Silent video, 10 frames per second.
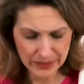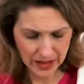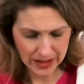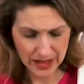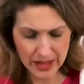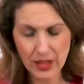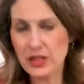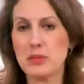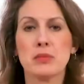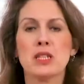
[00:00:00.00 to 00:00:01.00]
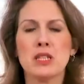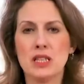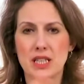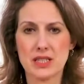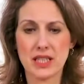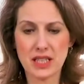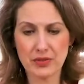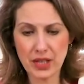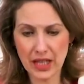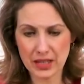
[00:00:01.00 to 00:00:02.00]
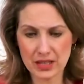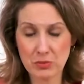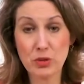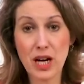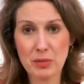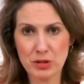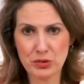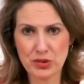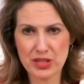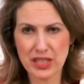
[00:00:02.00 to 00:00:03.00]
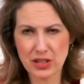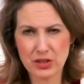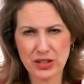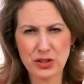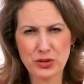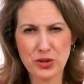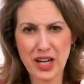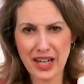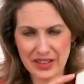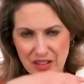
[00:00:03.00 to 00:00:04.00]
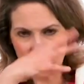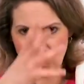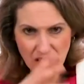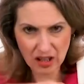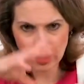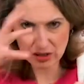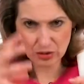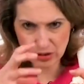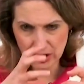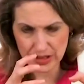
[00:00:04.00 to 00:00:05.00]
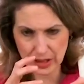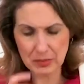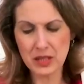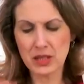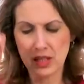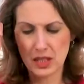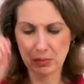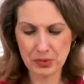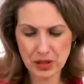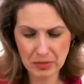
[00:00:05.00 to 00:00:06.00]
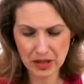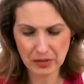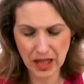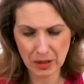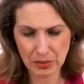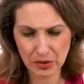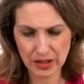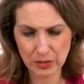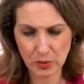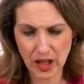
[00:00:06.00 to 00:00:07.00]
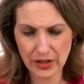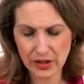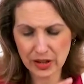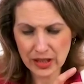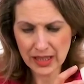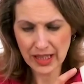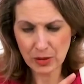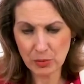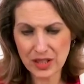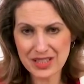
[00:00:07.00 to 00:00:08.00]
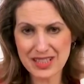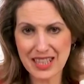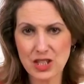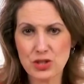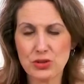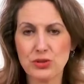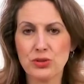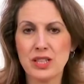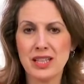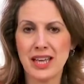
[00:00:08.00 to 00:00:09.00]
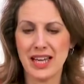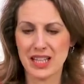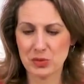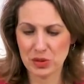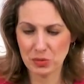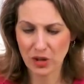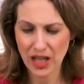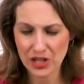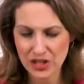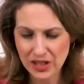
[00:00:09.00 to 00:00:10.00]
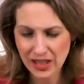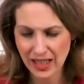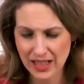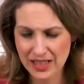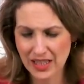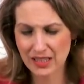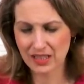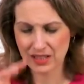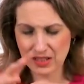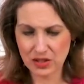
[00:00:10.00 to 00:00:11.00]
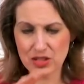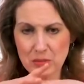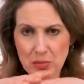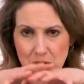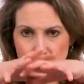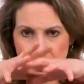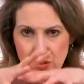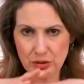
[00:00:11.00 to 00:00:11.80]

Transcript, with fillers: is I tell them, it's like I've got some ramen noodles that are they're dry, that they're all coiled up and I put them in hot boiling water. And what does that do? As we watch, as that starts to boil,